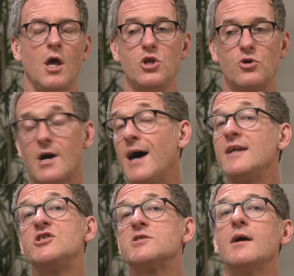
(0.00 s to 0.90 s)
You're kind
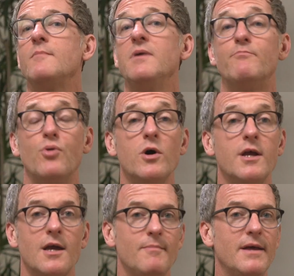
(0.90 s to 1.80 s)
of just going to be
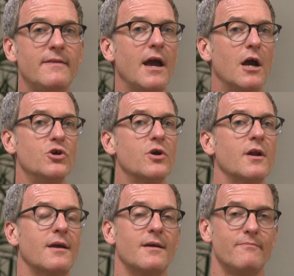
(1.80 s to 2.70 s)
putting them in there. You're
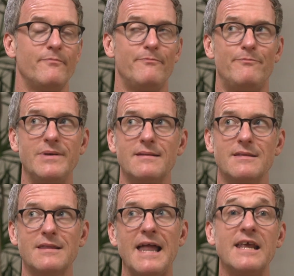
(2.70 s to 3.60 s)
going to be
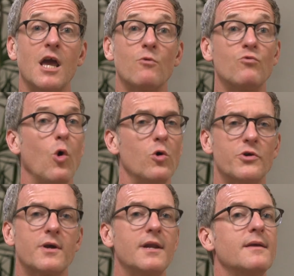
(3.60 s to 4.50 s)
letting it roll.
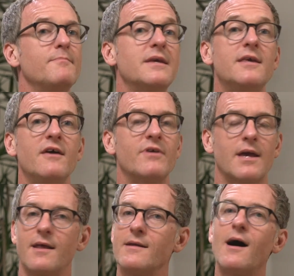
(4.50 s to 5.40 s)
You're going to be giving
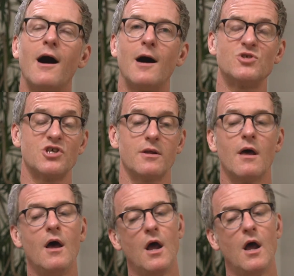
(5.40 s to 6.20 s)
it an option.